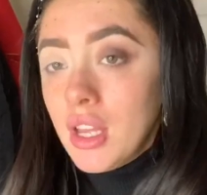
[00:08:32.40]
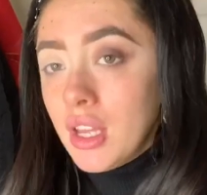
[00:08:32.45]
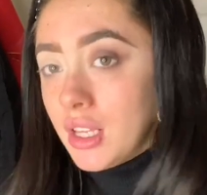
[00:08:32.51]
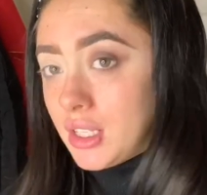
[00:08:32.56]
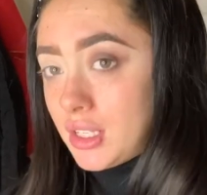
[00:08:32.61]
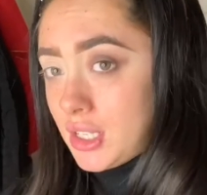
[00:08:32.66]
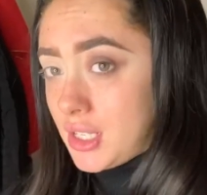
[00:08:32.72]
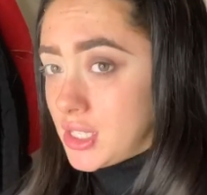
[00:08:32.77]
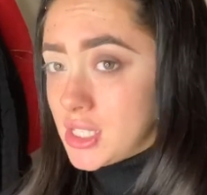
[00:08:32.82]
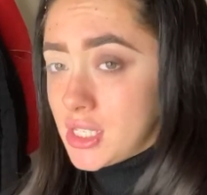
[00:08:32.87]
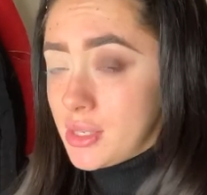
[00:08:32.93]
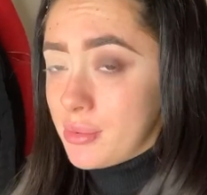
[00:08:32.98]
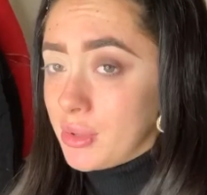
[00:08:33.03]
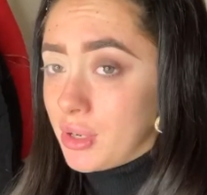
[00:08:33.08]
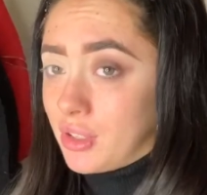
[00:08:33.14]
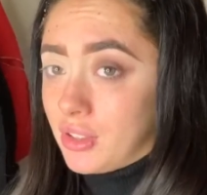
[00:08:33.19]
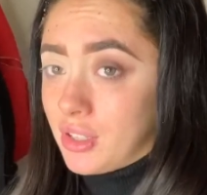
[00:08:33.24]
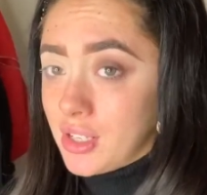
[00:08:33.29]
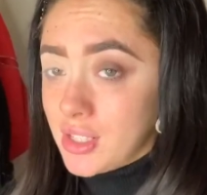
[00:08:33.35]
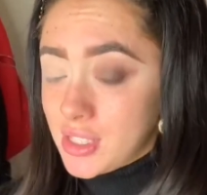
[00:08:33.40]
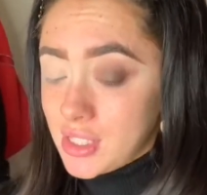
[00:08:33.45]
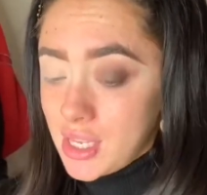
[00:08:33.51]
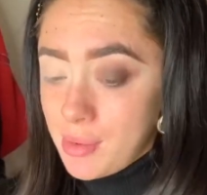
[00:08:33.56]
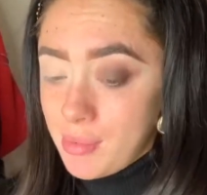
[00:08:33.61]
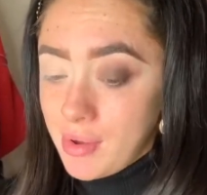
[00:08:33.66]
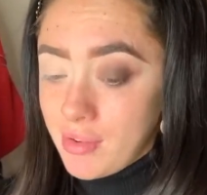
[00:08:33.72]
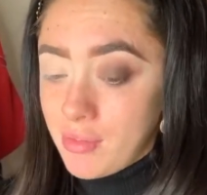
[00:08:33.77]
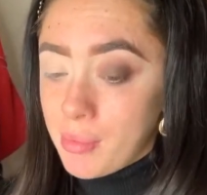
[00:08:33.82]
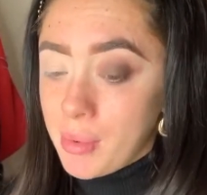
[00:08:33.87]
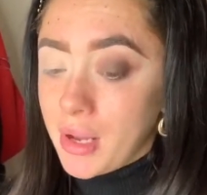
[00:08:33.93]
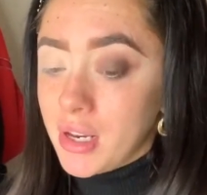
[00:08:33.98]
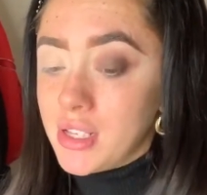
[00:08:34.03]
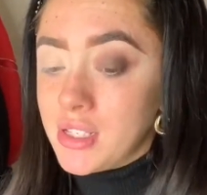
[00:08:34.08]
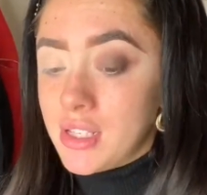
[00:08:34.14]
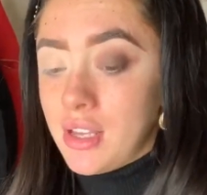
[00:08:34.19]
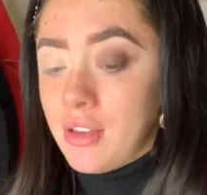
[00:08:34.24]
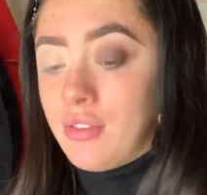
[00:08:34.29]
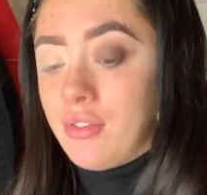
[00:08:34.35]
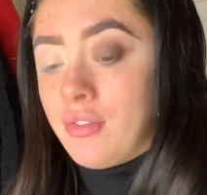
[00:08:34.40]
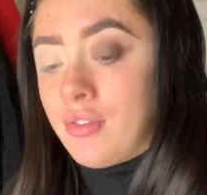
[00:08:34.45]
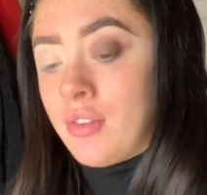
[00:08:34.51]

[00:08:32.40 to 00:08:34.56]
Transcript: I need to do it on, has to keep everybody safe.